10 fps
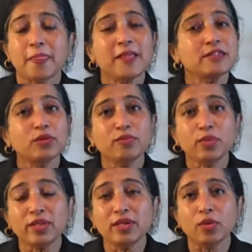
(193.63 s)
So
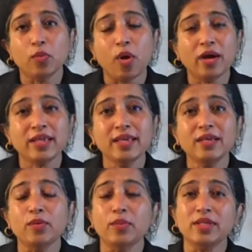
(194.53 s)
whether you're walking
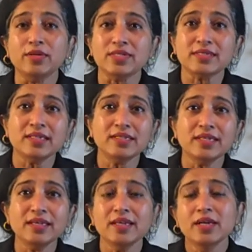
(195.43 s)
or whether you're sitting,
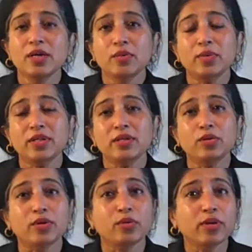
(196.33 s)
whether
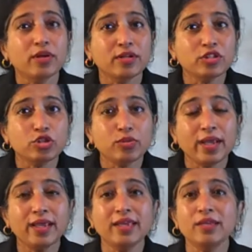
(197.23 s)
you're going on a
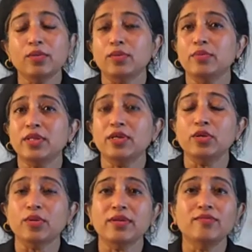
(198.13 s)
train or whether
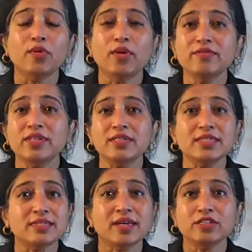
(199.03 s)
you're involved in a
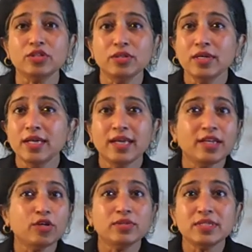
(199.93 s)
discussion in
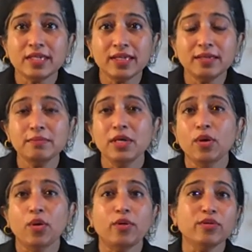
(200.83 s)
your team,
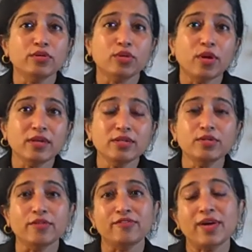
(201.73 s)
or you're talking
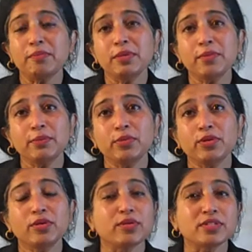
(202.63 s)
to your family member
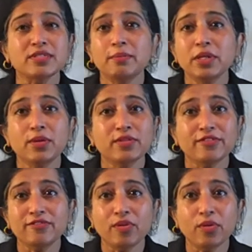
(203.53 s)
or somebody on the
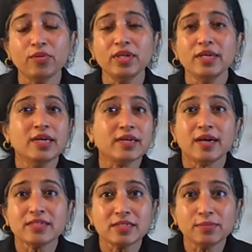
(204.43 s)
phone, a
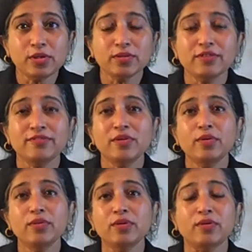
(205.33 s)
customer on the
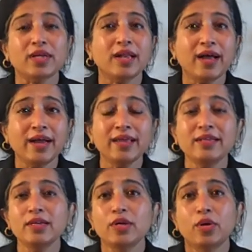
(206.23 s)
phone or a client
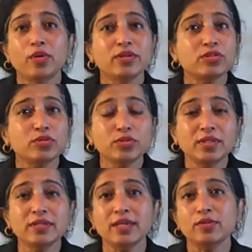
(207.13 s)
or a
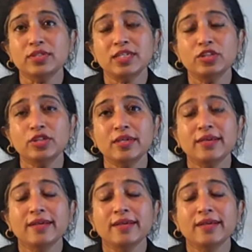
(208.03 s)
student that you're teaching,